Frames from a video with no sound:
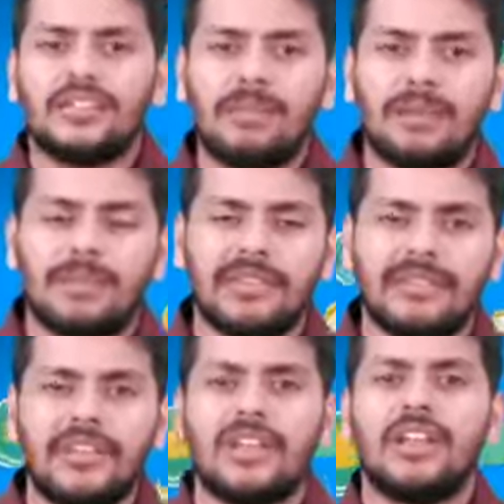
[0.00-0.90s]
Step number
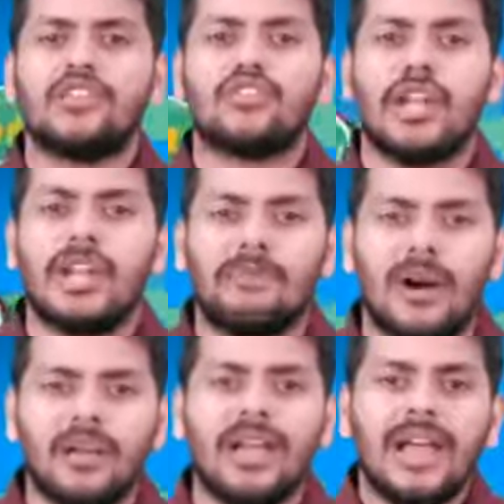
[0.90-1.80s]
7 is all
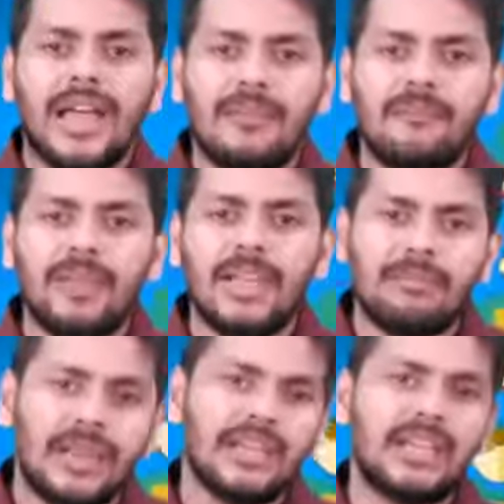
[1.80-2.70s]
about
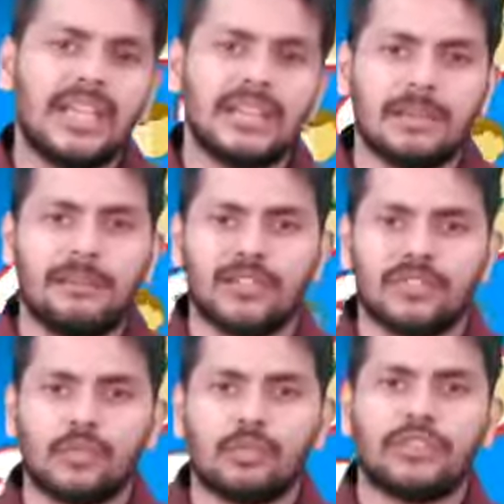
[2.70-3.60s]
implementing the
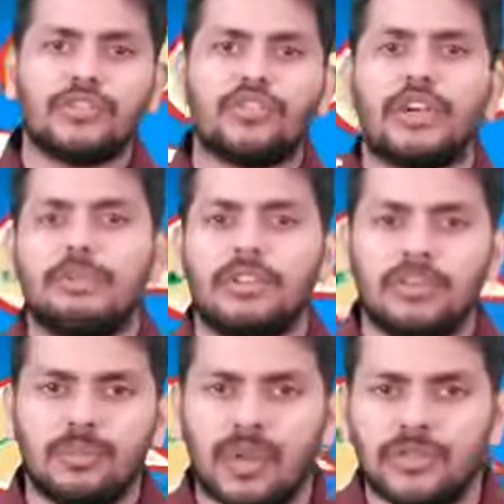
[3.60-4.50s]
business process
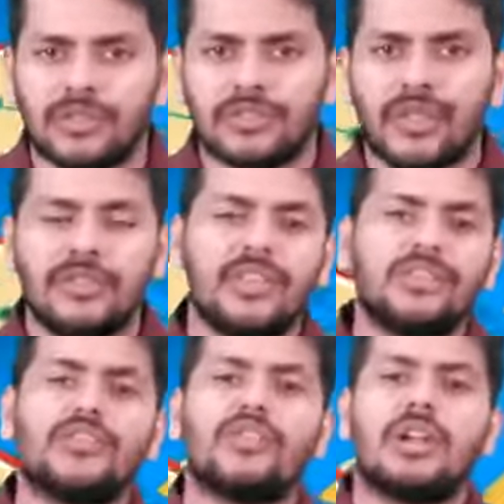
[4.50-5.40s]
automation process. Now
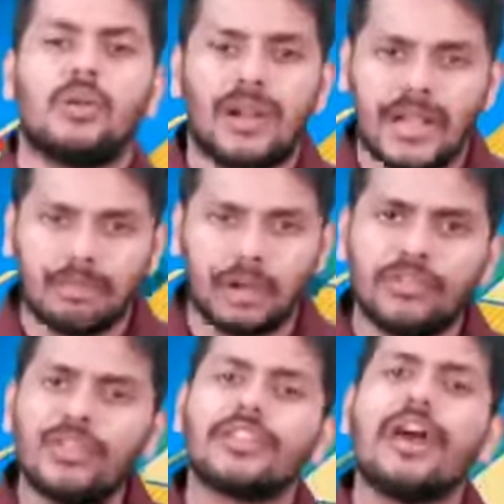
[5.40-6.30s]
this is not a one-day
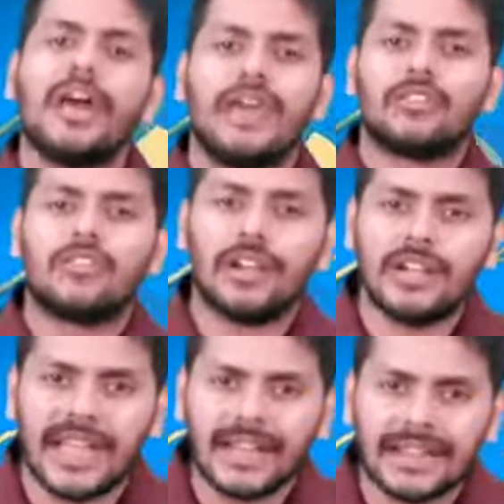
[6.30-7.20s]
process. It's
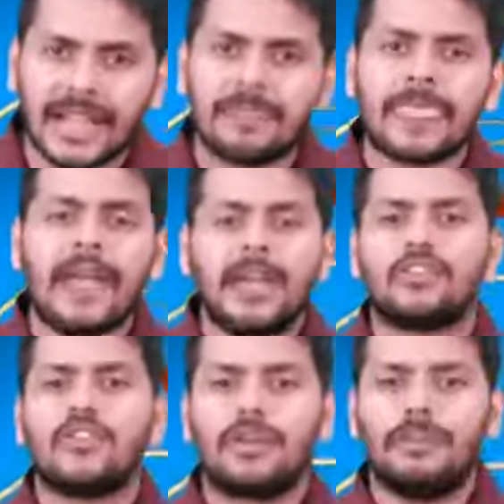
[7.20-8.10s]
gonna take time.
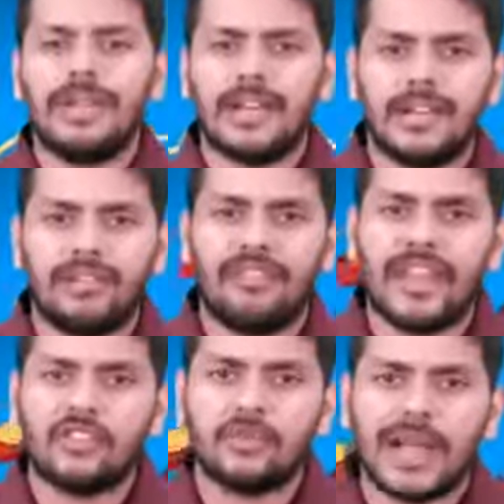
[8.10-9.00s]
It's gonna be done in a
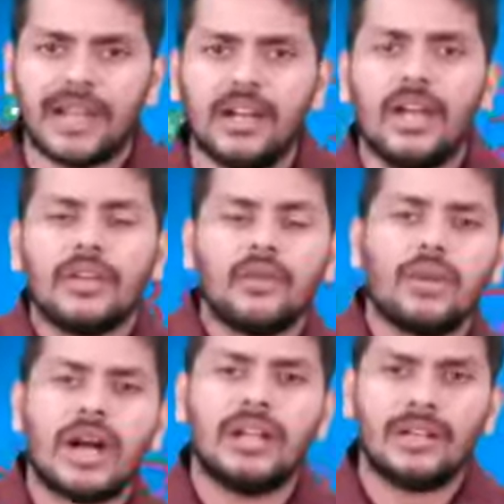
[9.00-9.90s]
phased manner. You
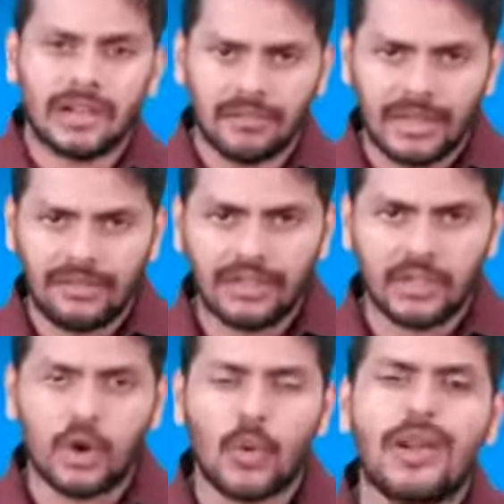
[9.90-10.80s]
can't convert
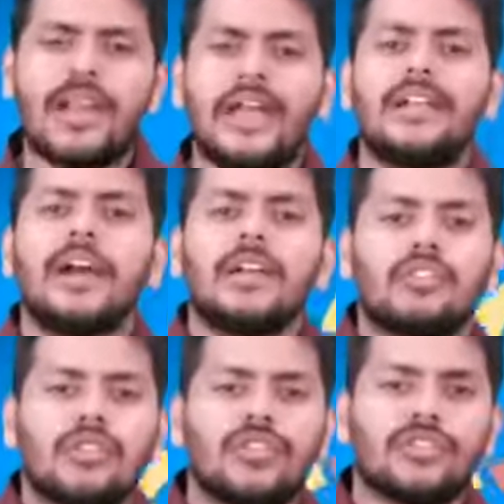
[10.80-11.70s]
everything overnight,
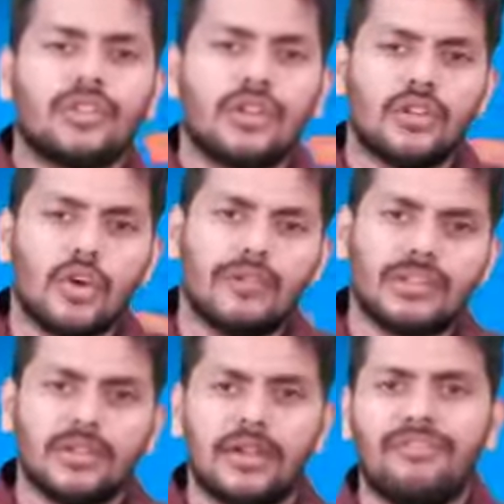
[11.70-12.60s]
so you just got to go
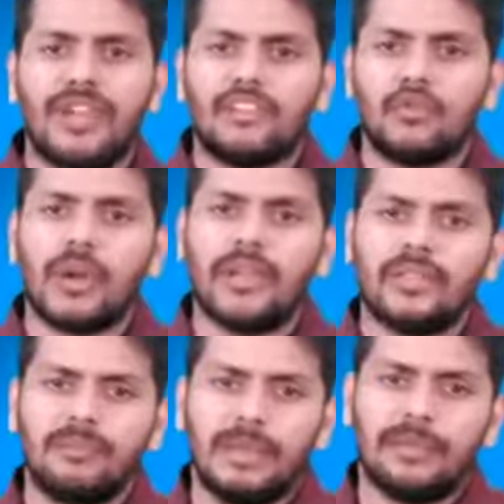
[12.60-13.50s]
with a phased
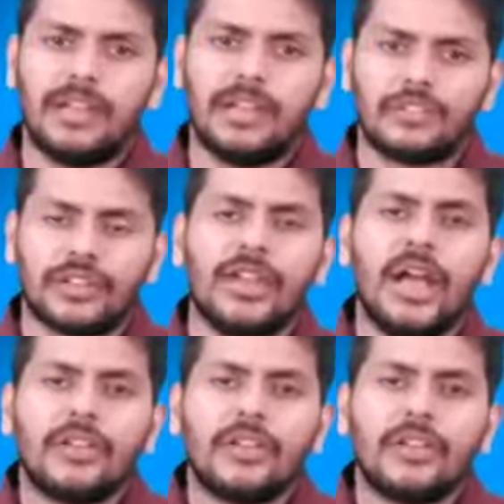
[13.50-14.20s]
wise implementation.